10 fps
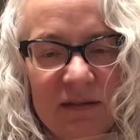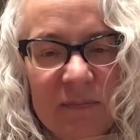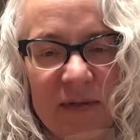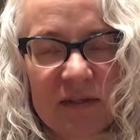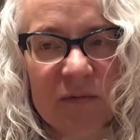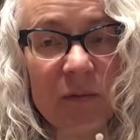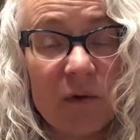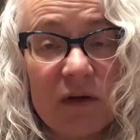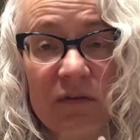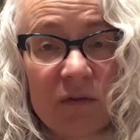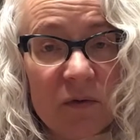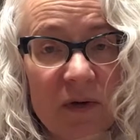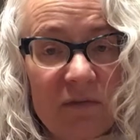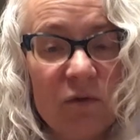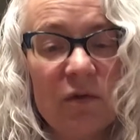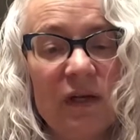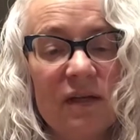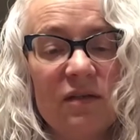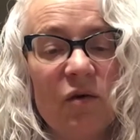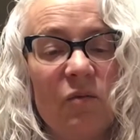Buttons will work if you don't have googly eyes
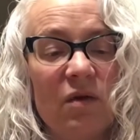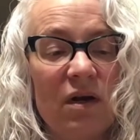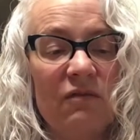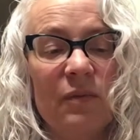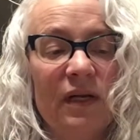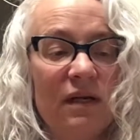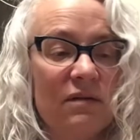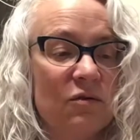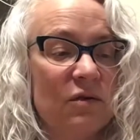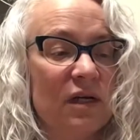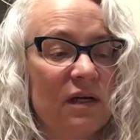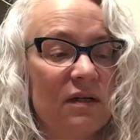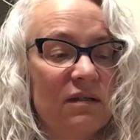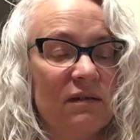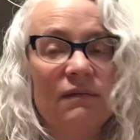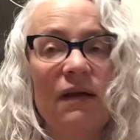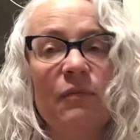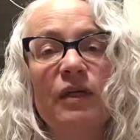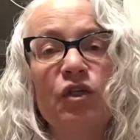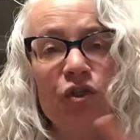at home. Not everybody has googly eyes.
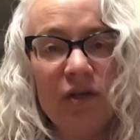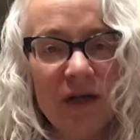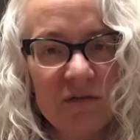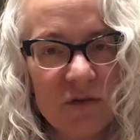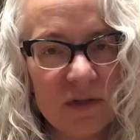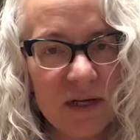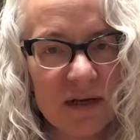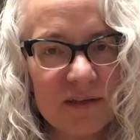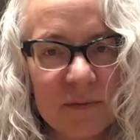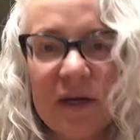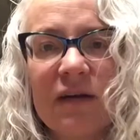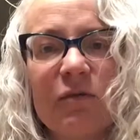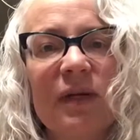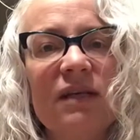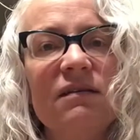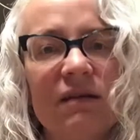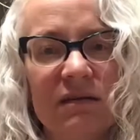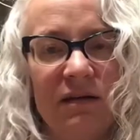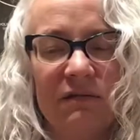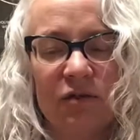Everybody should have googly eyes, but not everybody does
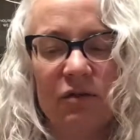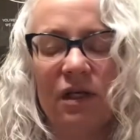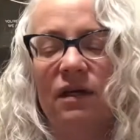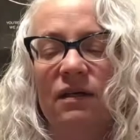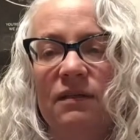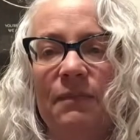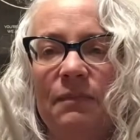have googly eyes.